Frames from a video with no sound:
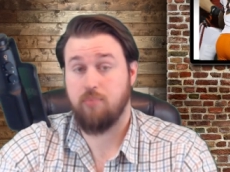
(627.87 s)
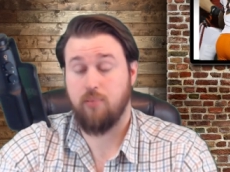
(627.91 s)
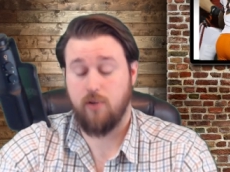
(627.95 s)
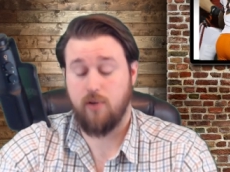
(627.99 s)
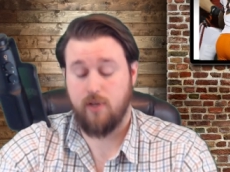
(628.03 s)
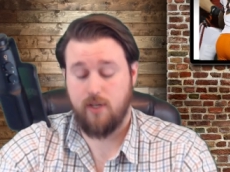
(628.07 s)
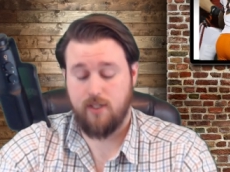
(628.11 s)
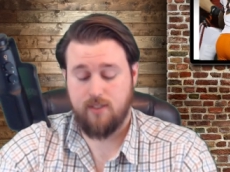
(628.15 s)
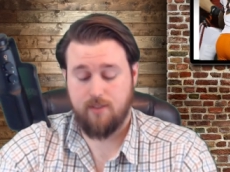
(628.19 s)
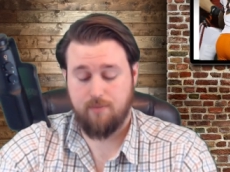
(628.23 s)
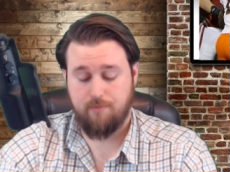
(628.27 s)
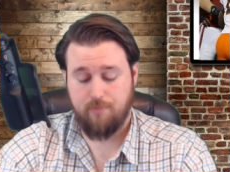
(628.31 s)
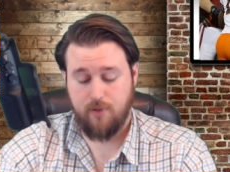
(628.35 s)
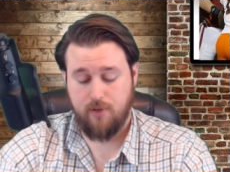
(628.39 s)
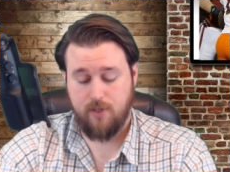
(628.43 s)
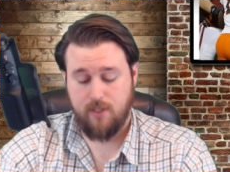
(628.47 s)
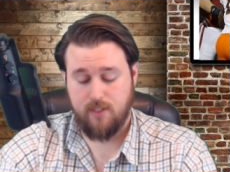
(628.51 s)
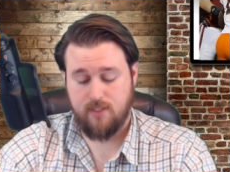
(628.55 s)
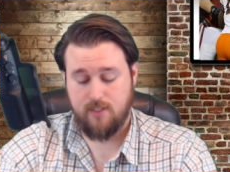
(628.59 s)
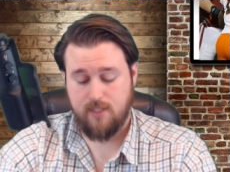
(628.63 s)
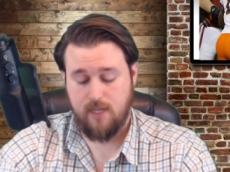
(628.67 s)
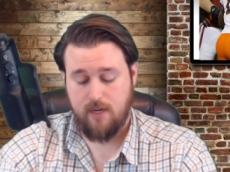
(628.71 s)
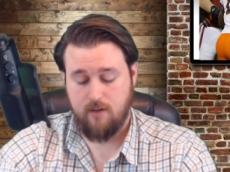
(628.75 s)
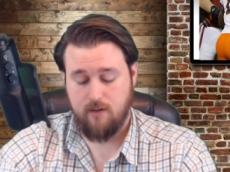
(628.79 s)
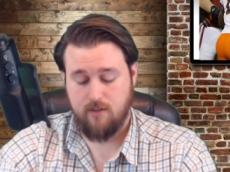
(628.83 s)
Pretty
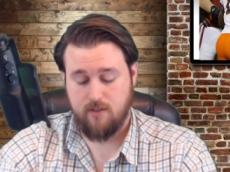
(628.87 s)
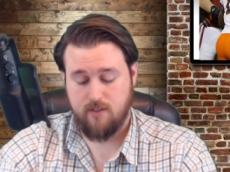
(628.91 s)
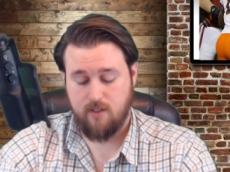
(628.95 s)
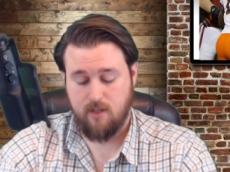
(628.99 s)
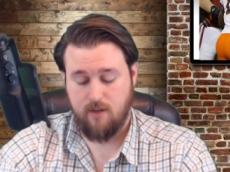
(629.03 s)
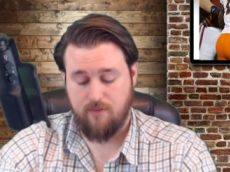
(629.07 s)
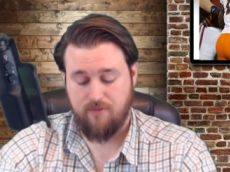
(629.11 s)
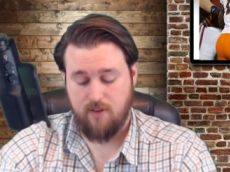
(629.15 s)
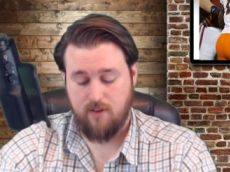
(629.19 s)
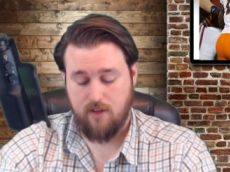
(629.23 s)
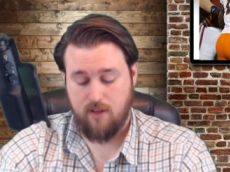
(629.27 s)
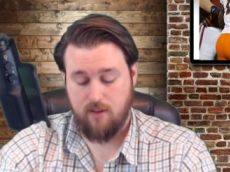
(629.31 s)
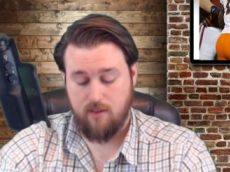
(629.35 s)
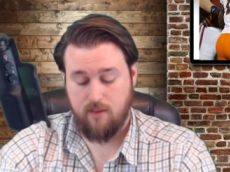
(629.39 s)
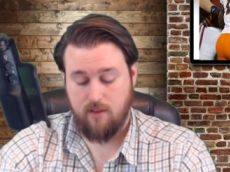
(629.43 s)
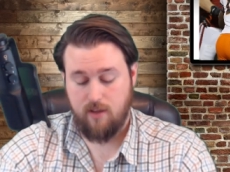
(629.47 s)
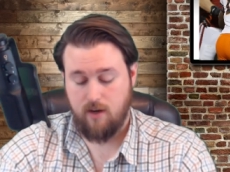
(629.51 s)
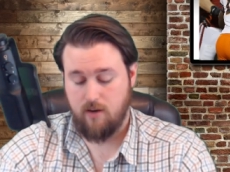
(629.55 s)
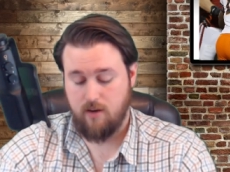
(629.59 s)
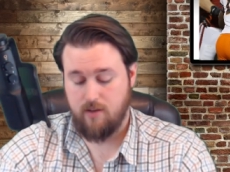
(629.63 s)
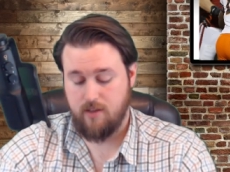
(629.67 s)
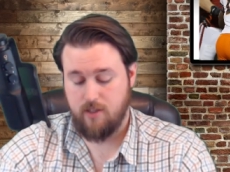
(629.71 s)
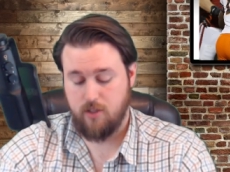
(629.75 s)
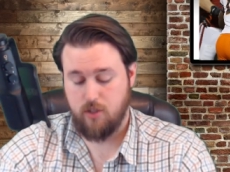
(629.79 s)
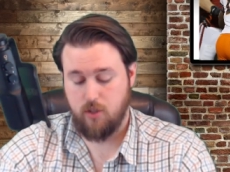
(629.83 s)
pretty standard stuff that
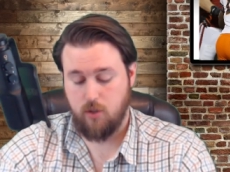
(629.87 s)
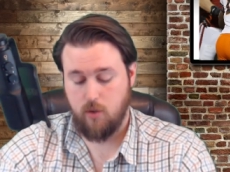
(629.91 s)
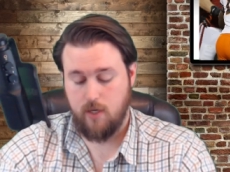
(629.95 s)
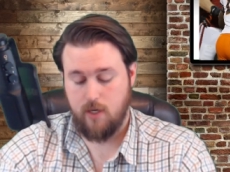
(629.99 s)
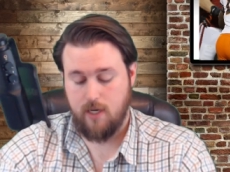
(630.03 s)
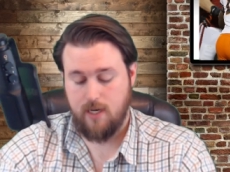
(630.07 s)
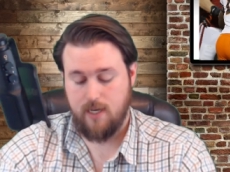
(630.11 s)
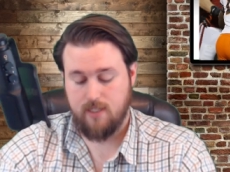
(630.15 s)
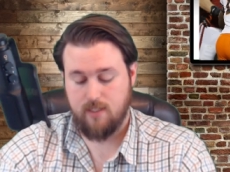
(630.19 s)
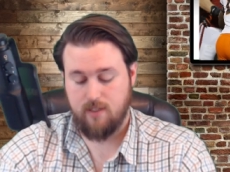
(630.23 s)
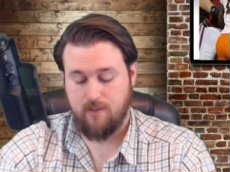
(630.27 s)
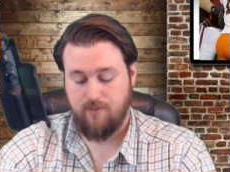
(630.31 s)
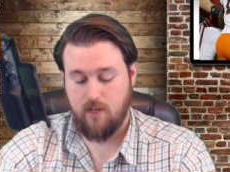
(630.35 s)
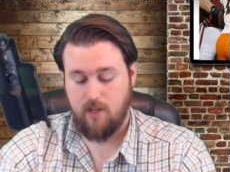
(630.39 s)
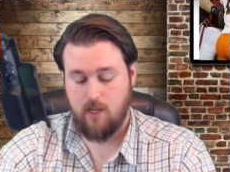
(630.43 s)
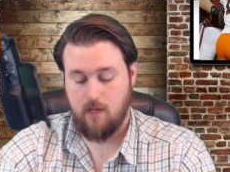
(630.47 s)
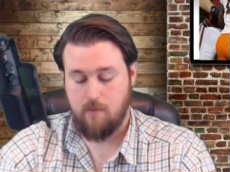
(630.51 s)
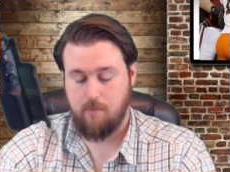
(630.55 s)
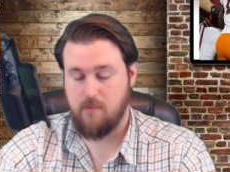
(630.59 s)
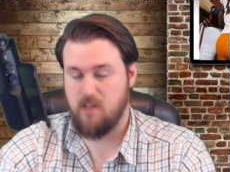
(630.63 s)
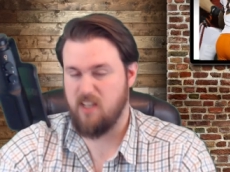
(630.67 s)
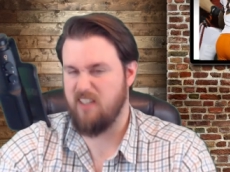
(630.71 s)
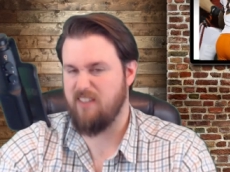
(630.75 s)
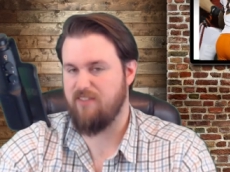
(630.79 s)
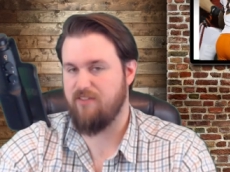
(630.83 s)
there that you would ask of
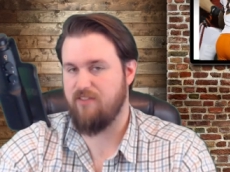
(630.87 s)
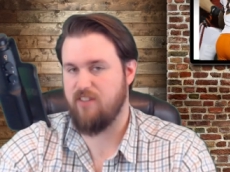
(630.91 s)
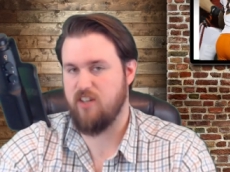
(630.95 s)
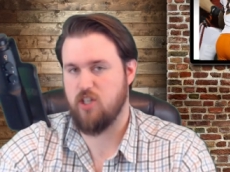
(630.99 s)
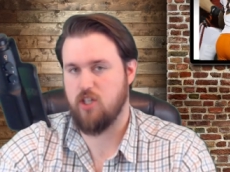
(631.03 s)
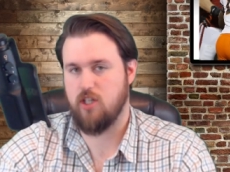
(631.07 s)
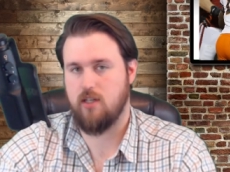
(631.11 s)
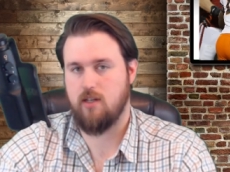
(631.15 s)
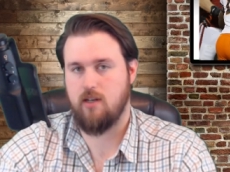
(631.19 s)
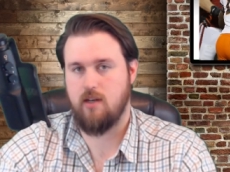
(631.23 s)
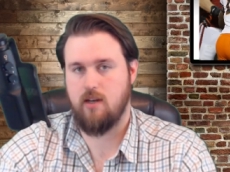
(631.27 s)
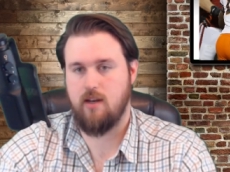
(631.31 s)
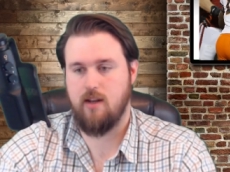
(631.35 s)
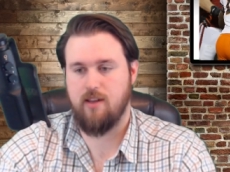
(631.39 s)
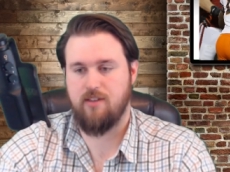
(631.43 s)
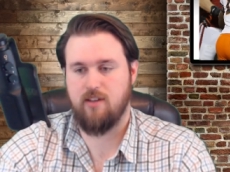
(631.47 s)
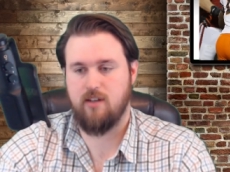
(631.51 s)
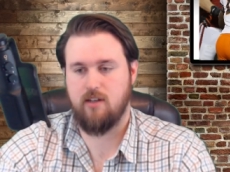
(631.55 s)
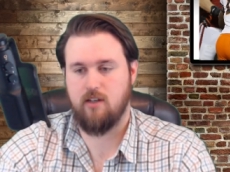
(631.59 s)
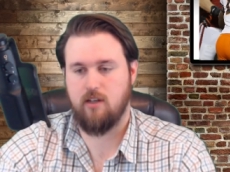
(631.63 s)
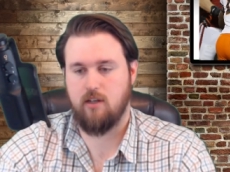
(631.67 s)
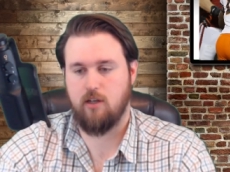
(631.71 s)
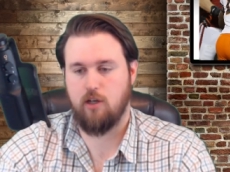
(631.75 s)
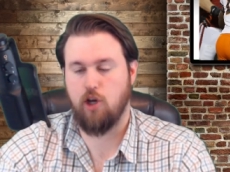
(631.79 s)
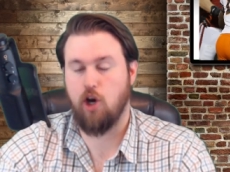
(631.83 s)
him. Efficient,
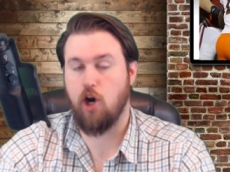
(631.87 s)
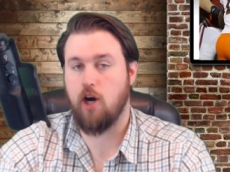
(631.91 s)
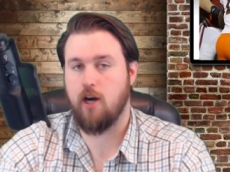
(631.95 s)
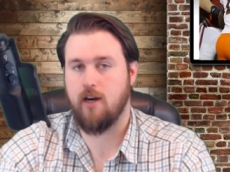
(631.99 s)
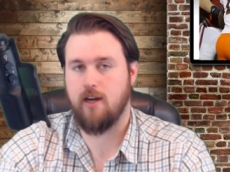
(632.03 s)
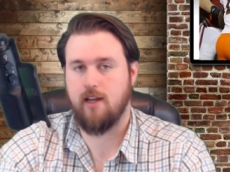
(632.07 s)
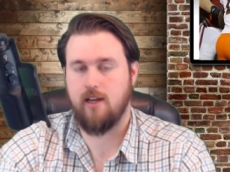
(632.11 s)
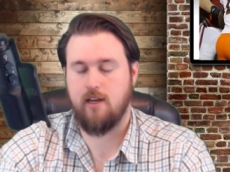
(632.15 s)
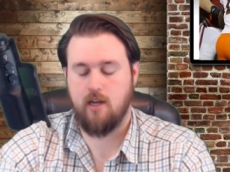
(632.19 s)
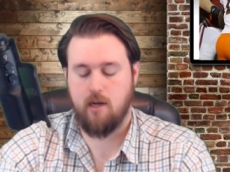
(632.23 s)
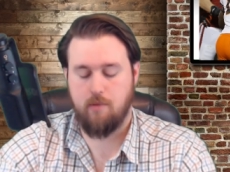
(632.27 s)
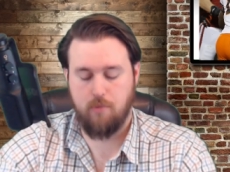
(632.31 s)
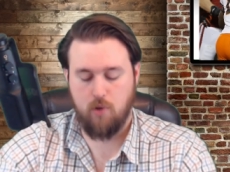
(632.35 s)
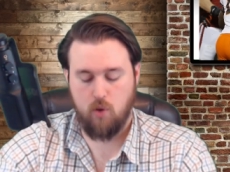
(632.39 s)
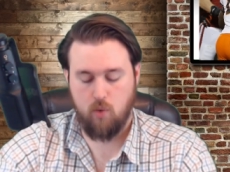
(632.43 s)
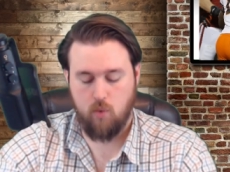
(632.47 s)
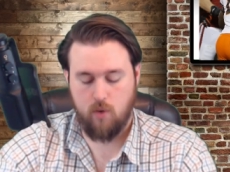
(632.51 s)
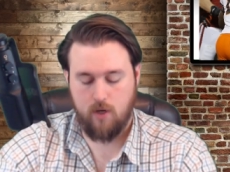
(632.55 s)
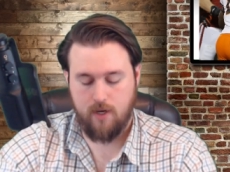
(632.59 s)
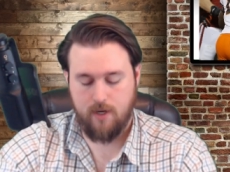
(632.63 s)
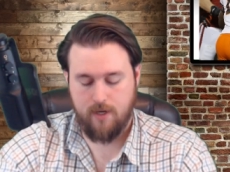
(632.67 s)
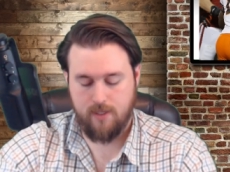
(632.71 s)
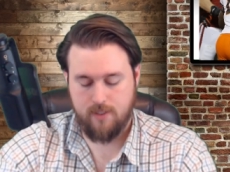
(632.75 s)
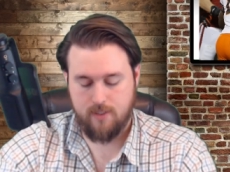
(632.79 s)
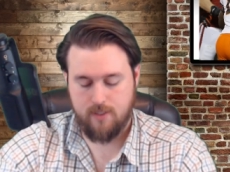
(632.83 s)
nothing gaudy
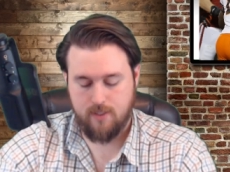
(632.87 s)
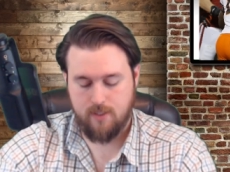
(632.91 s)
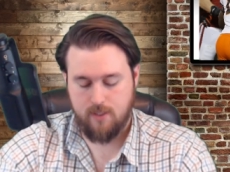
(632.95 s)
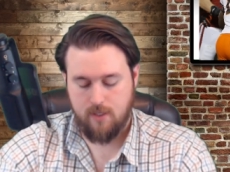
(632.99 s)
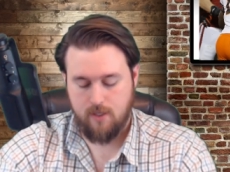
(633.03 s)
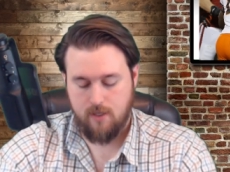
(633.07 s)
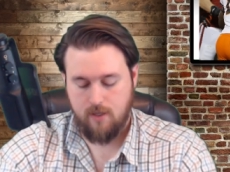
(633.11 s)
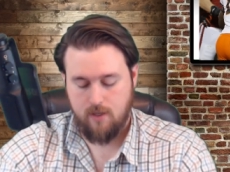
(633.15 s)
number-wise.